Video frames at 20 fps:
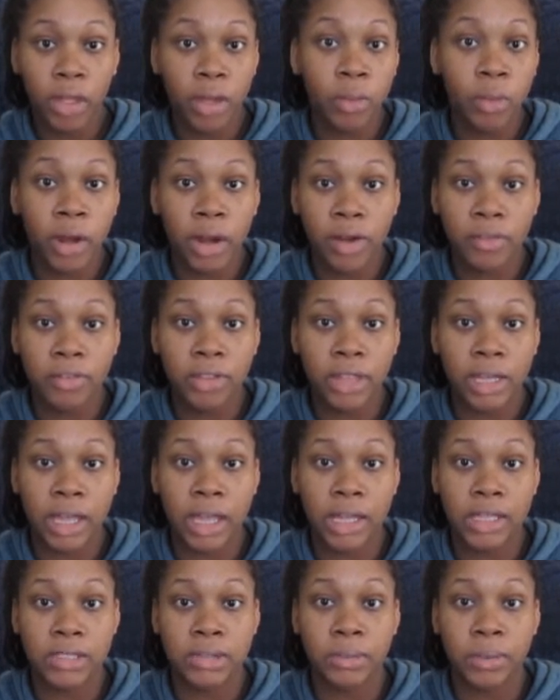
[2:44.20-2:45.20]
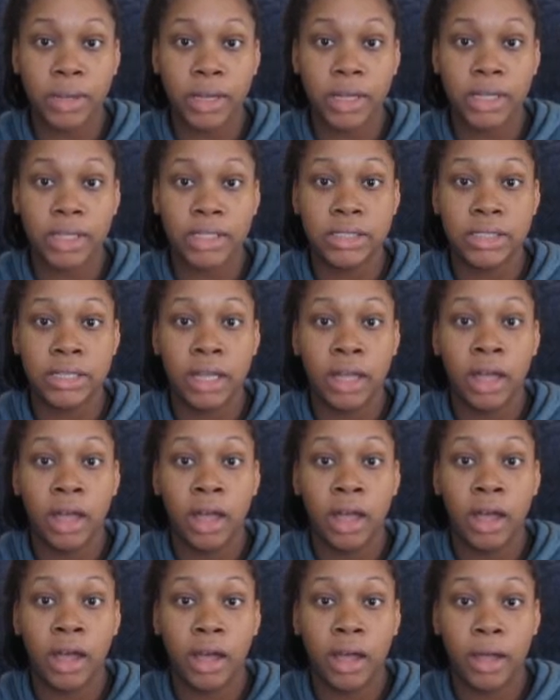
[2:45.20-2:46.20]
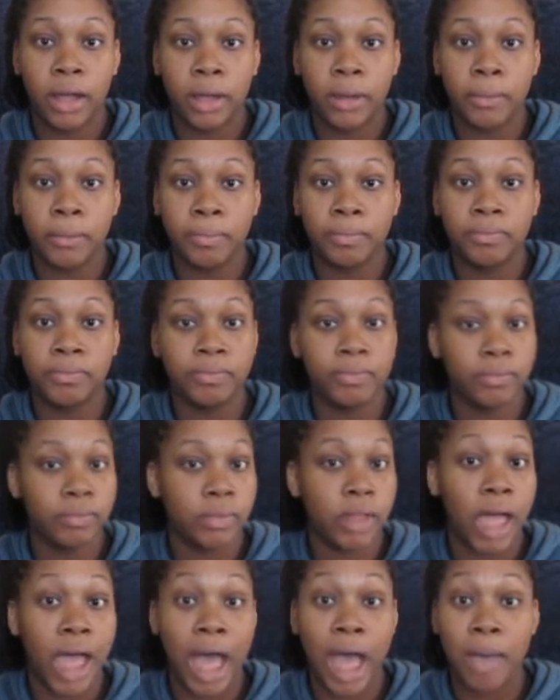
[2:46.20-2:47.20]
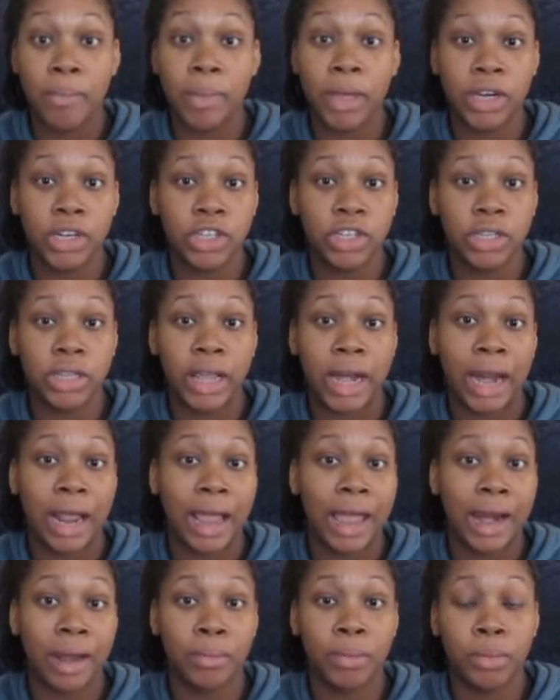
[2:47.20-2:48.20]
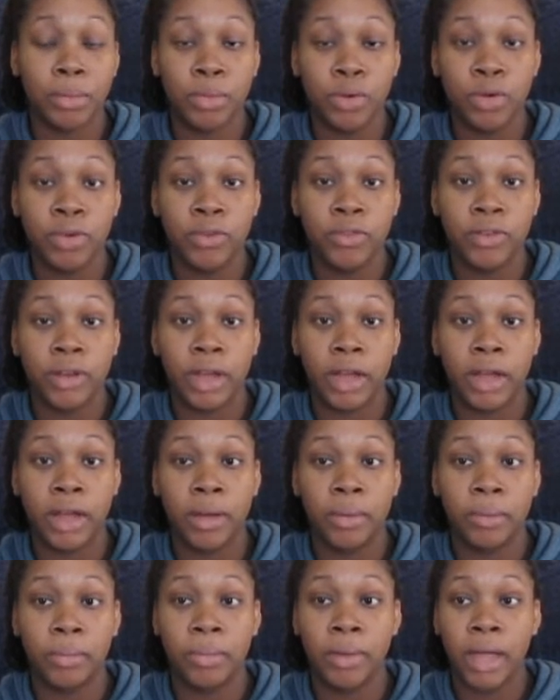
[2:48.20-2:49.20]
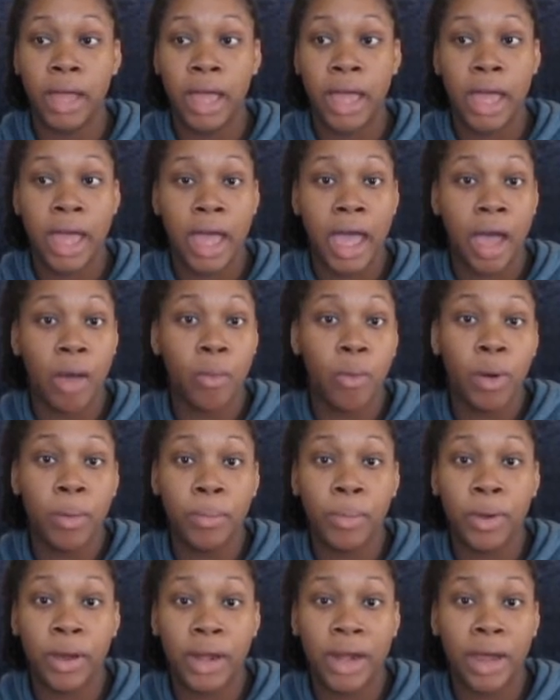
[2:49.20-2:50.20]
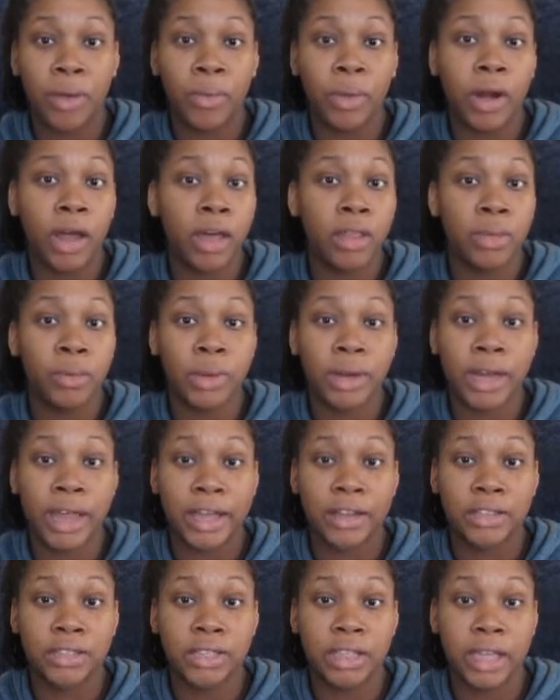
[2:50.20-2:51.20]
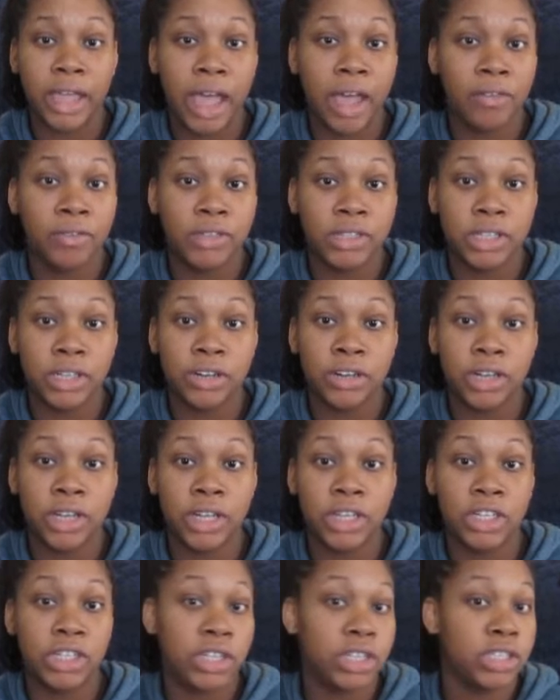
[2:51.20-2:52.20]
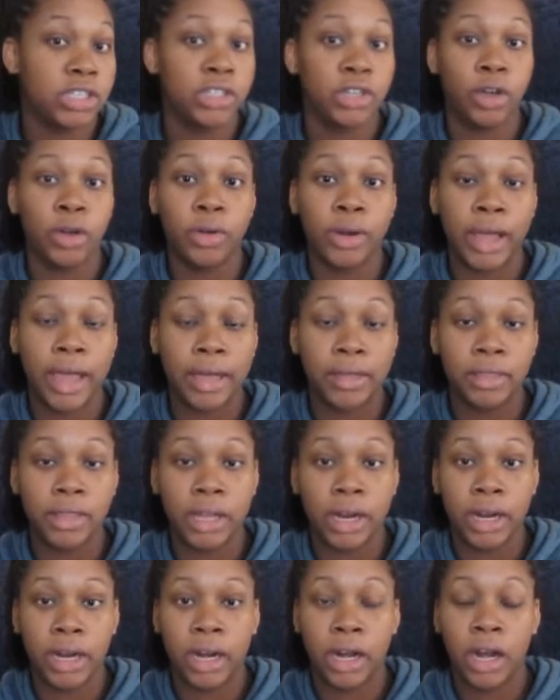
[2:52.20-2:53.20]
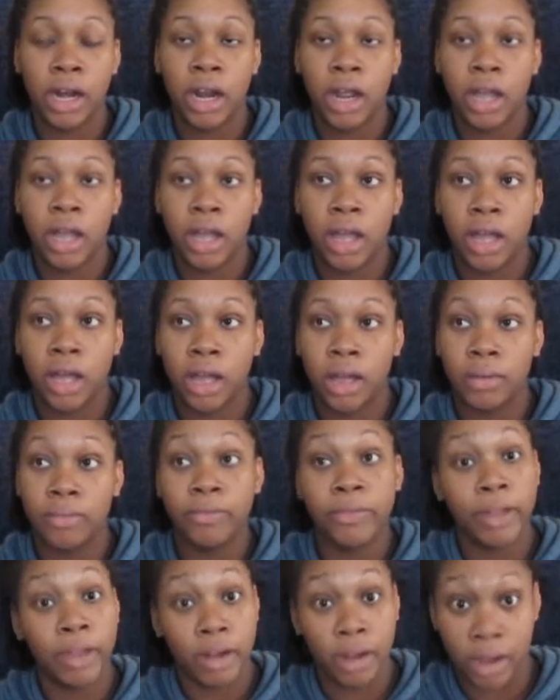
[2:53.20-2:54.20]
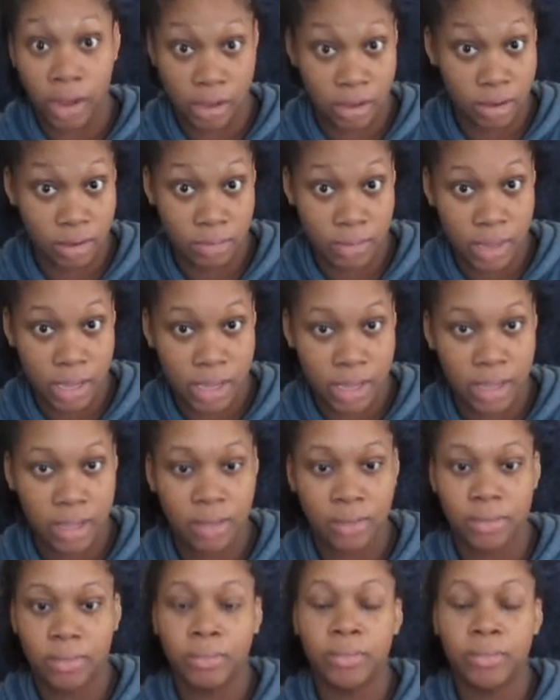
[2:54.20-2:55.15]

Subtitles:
Whatever the case was, I made sure that I got up and moved. At one point, I went all the way down to the cafeteria just to go down there. Found out I couldn't make it.